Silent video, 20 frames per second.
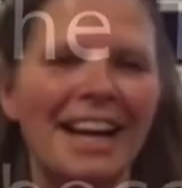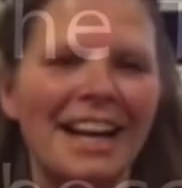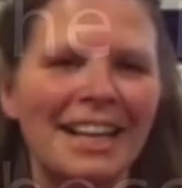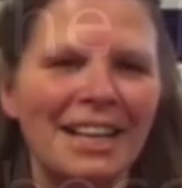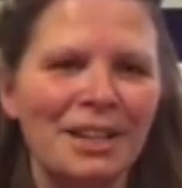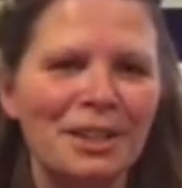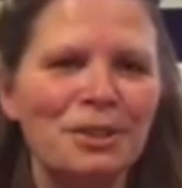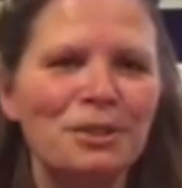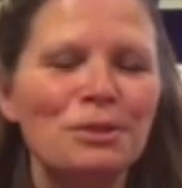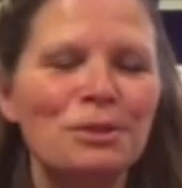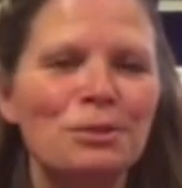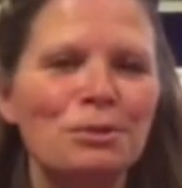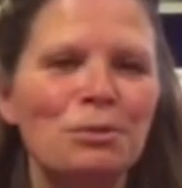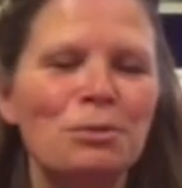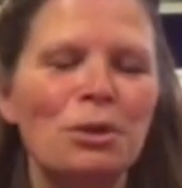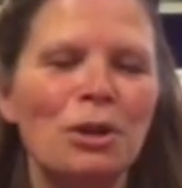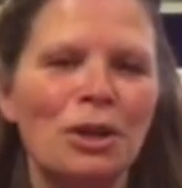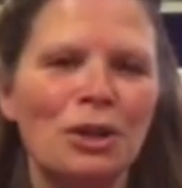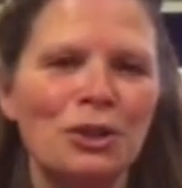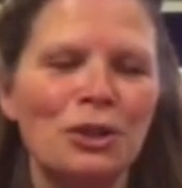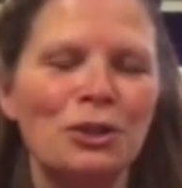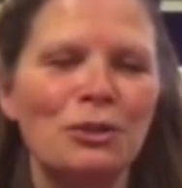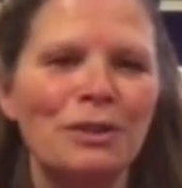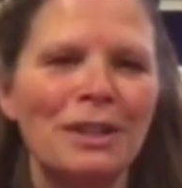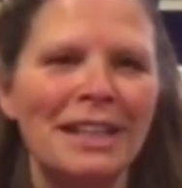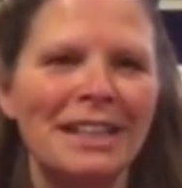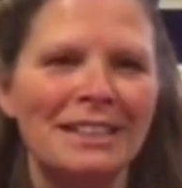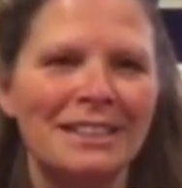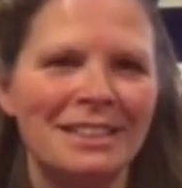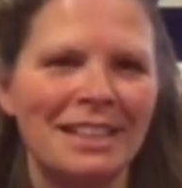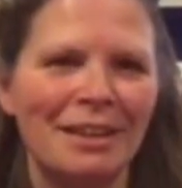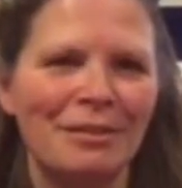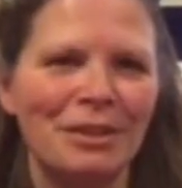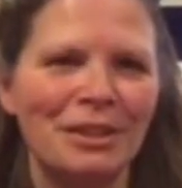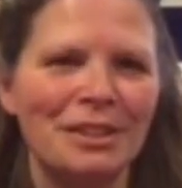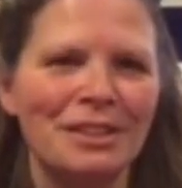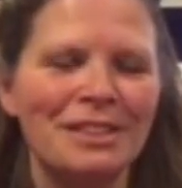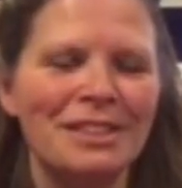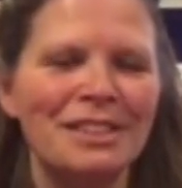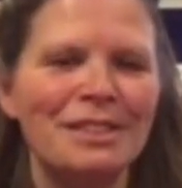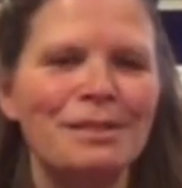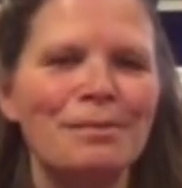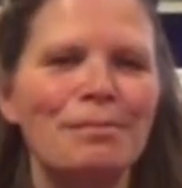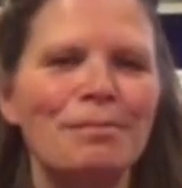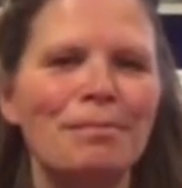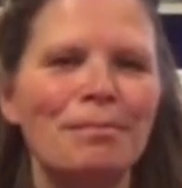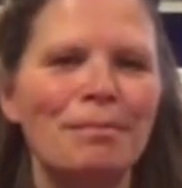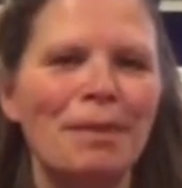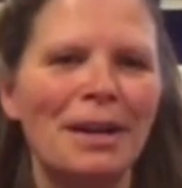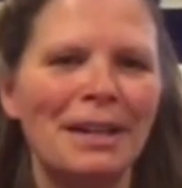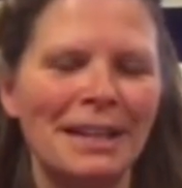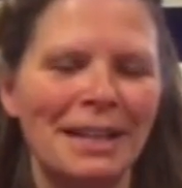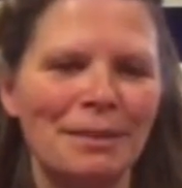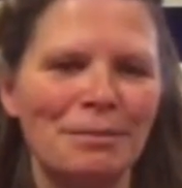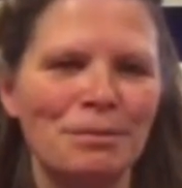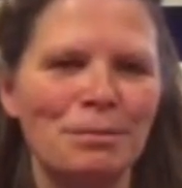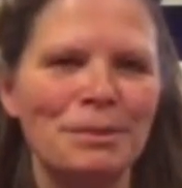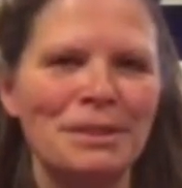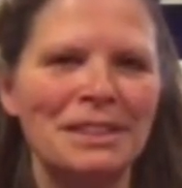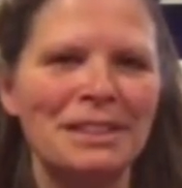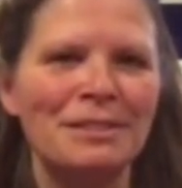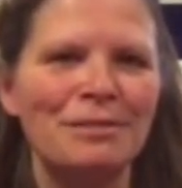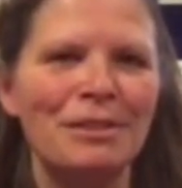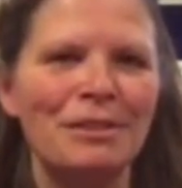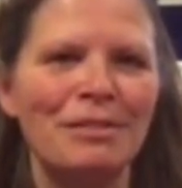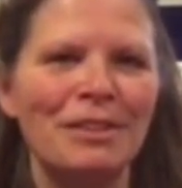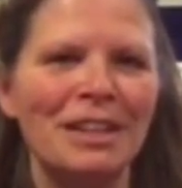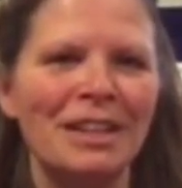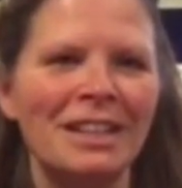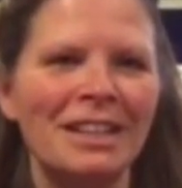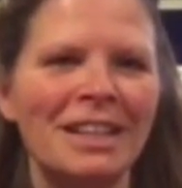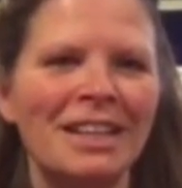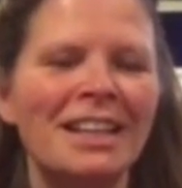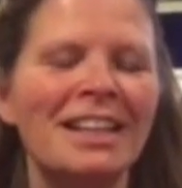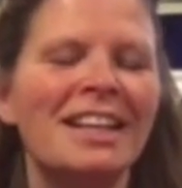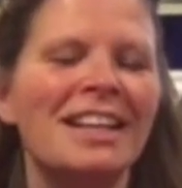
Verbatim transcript: Hello to all our new year sevens. My name's Mrs Vivian.